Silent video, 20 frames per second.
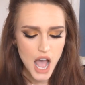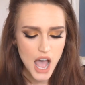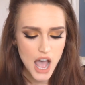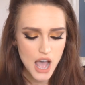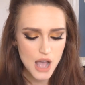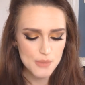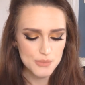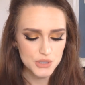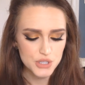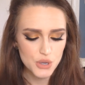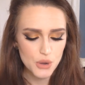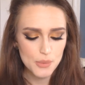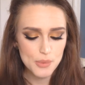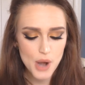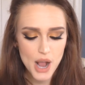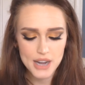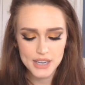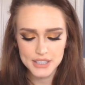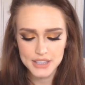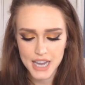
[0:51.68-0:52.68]
Um, so a
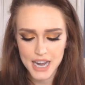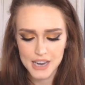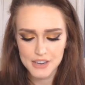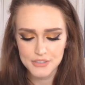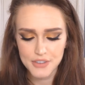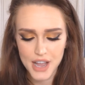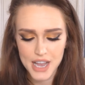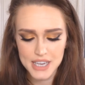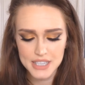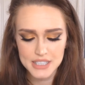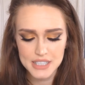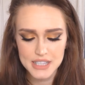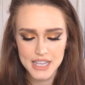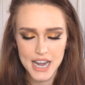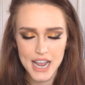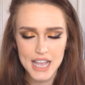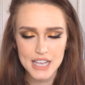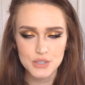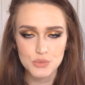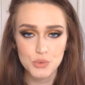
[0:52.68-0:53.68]
product that I find
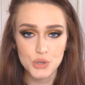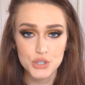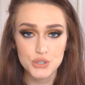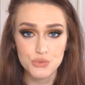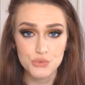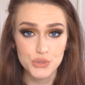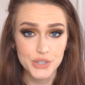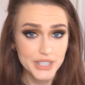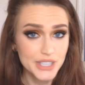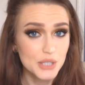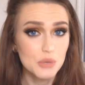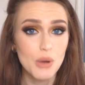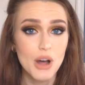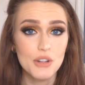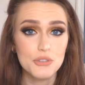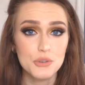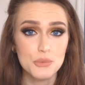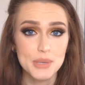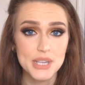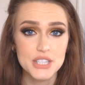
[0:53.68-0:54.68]
that has worked really
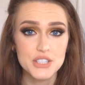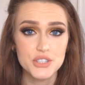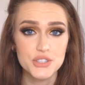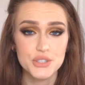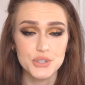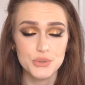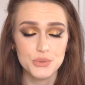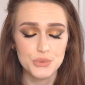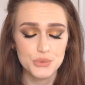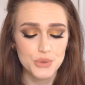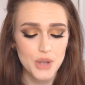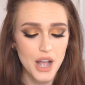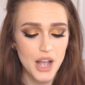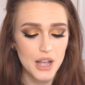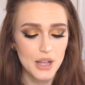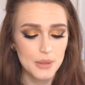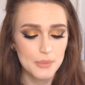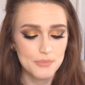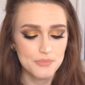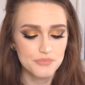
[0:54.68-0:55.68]
well for me to do
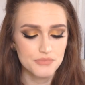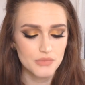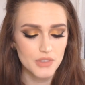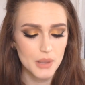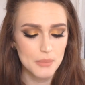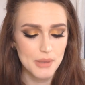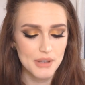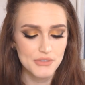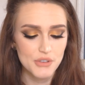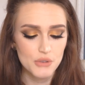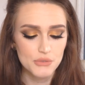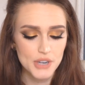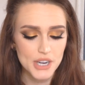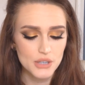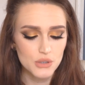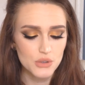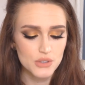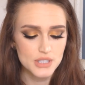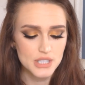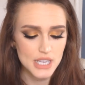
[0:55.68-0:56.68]
um, my faux
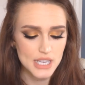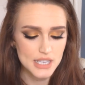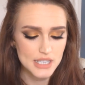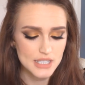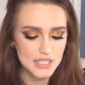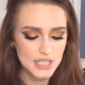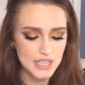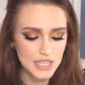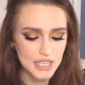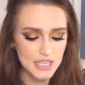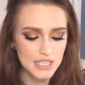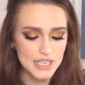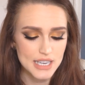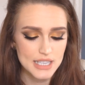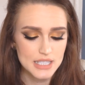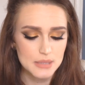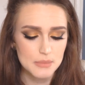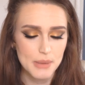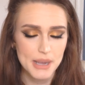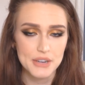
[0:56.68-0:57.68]
freckles is the
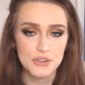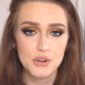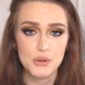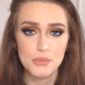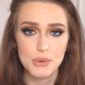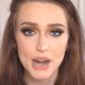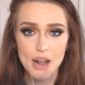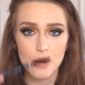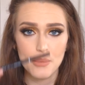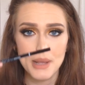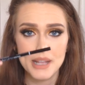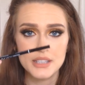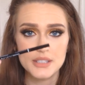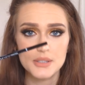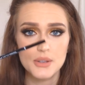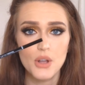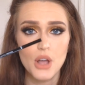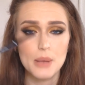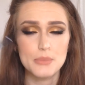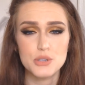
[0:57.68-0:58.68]
NYX Micro Brow
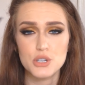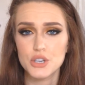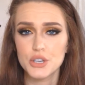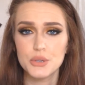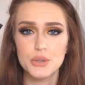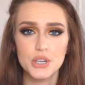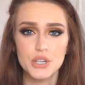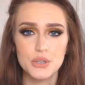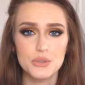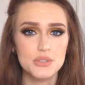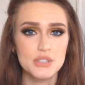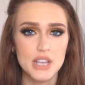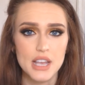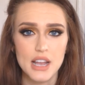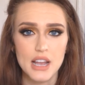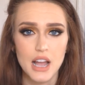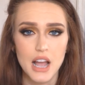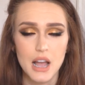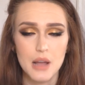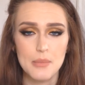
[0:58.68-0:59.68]
Pencil. I'm sure you could use
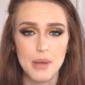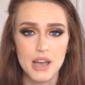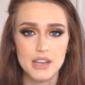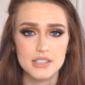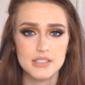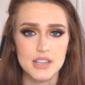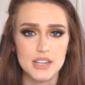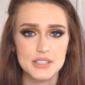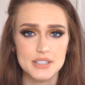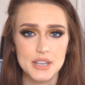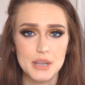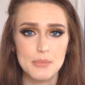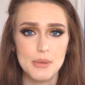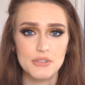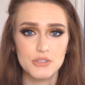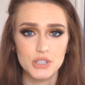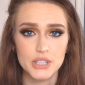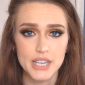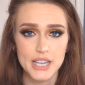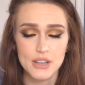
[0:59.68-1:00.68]
that, um, Anastasia
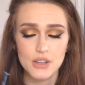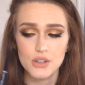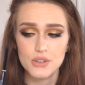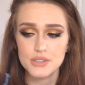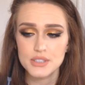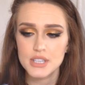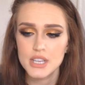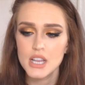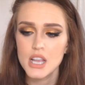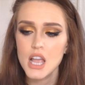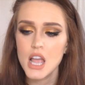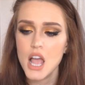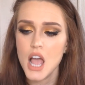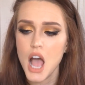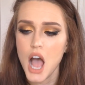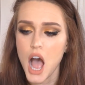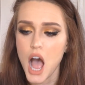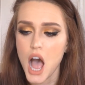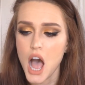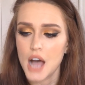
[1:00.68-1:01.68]
Beverly Hills.
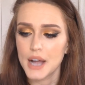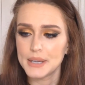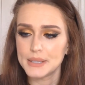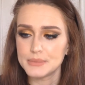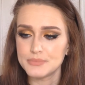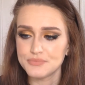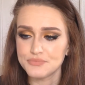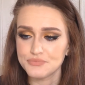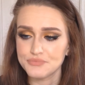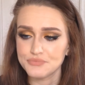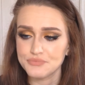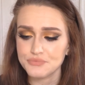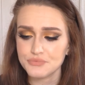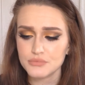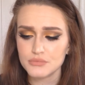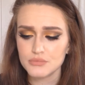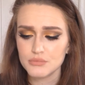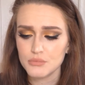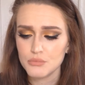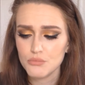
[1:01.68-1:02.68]
Um,
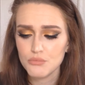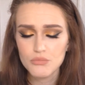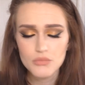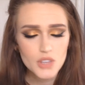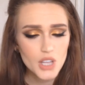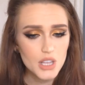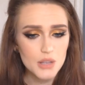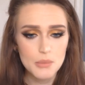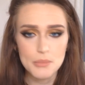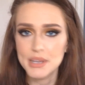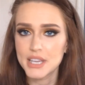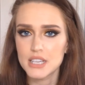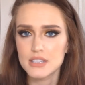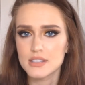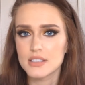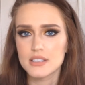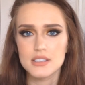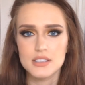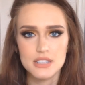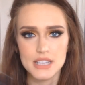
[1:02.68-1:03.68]

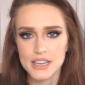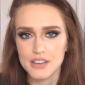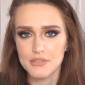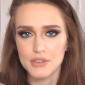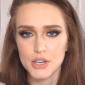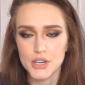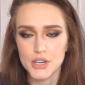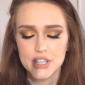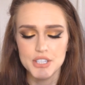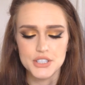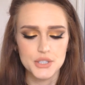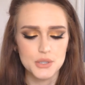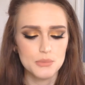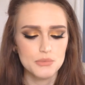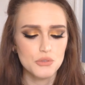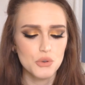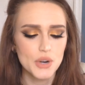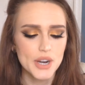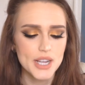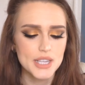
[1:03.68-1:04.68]
because this is like a good dupe
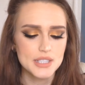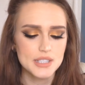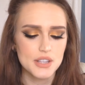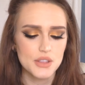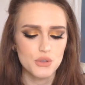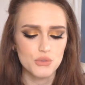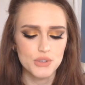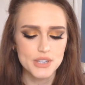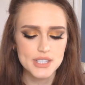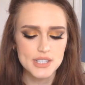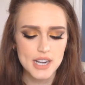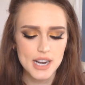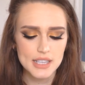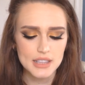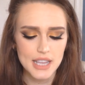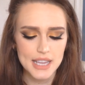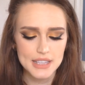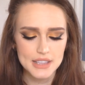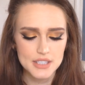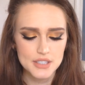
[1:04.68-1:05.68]
for it. The reason I
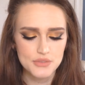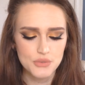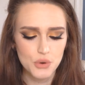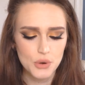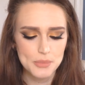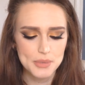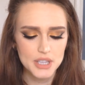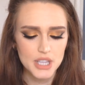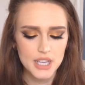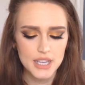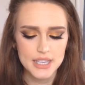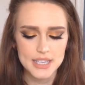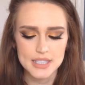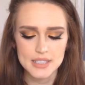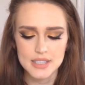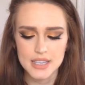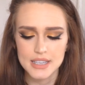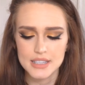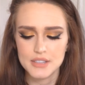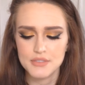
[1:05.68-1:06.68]
like this formula
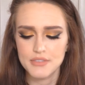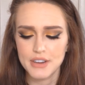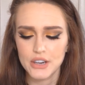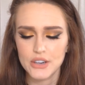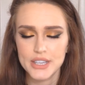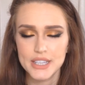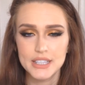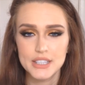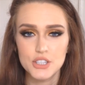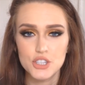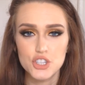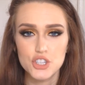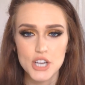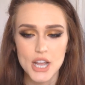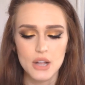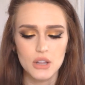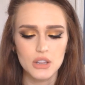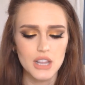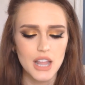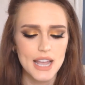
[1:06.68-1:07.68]
is it's very
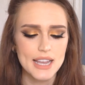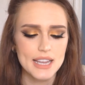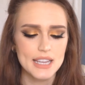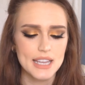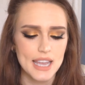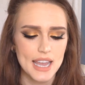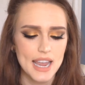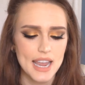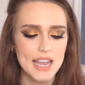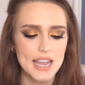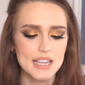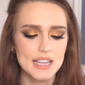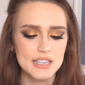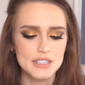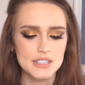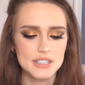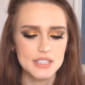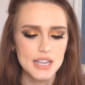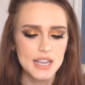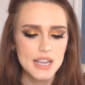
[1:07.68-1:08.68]
gel-like
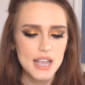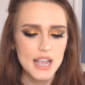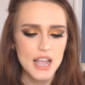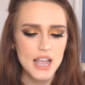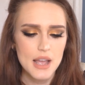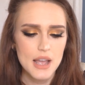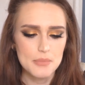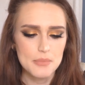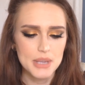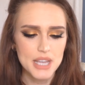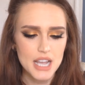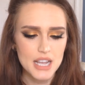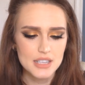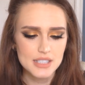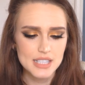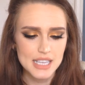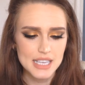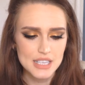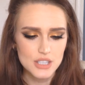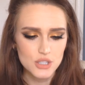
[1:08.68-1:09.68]
and
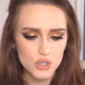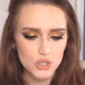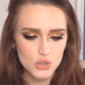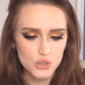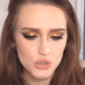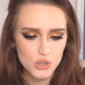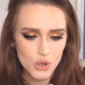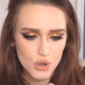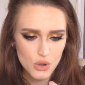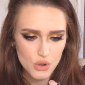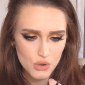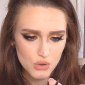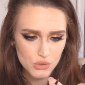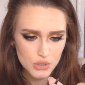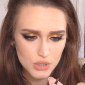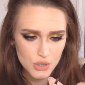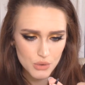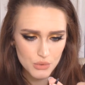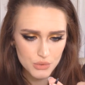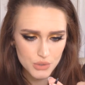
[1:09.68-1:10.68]
because it is so,
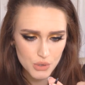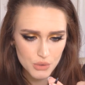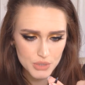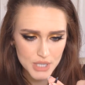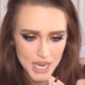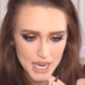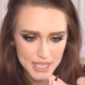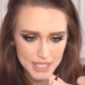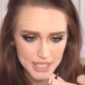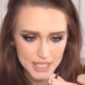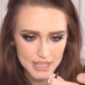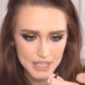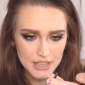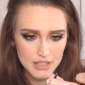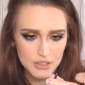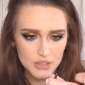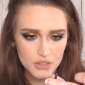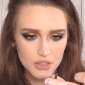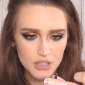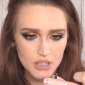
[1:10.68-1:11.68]
so, so tiny. The
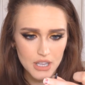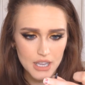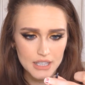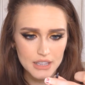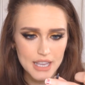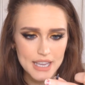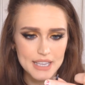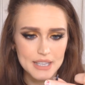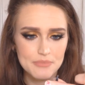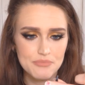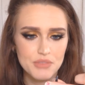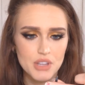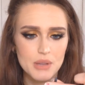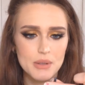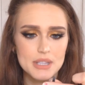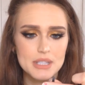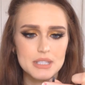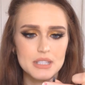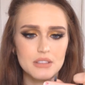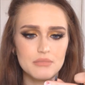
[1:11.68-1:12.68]
little, like,
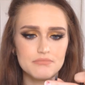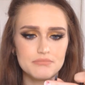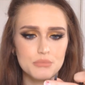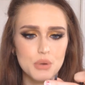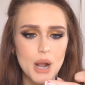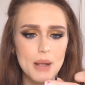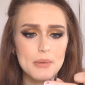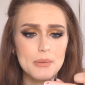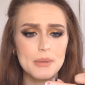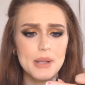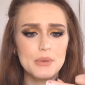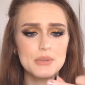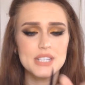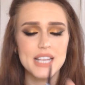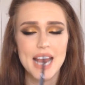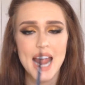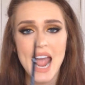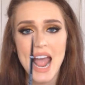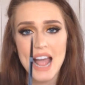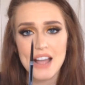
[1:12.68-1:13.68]
it's probably I would
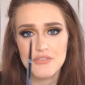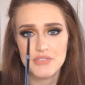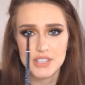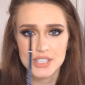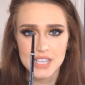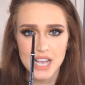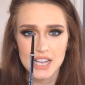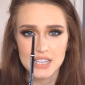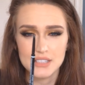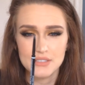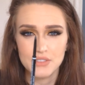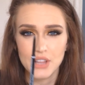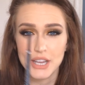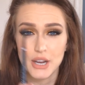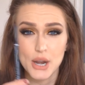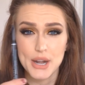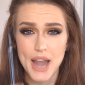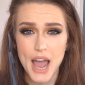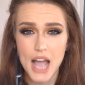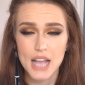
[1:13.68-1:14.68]
say half the size of
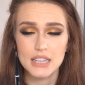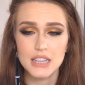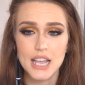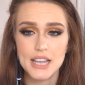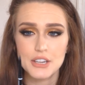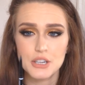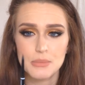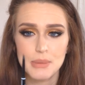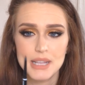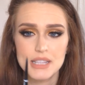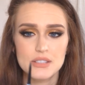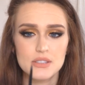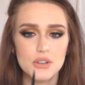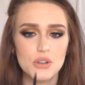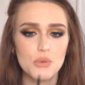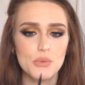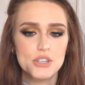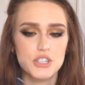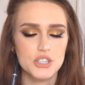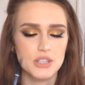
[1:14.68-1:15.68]
like an eyeliner
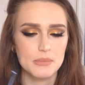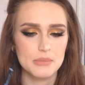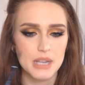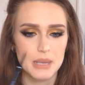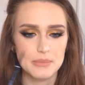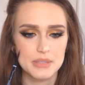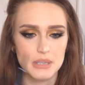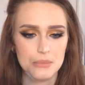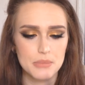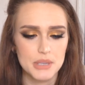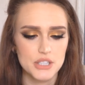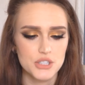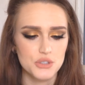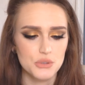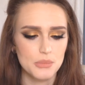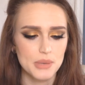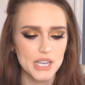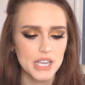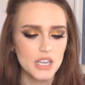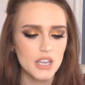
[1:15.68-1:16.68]
pencil, which sometimes can be too
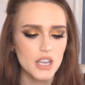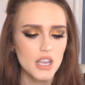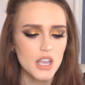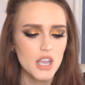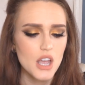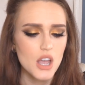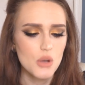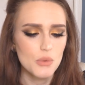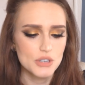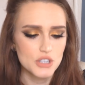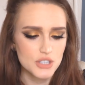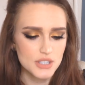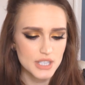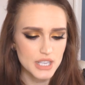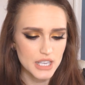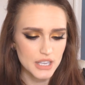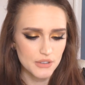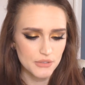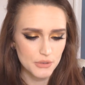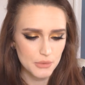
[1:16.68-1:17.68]
big, which is
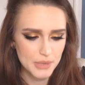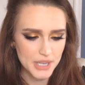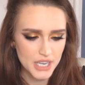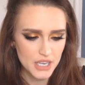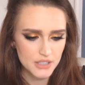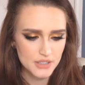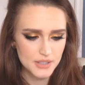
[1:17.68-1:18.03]
key for me.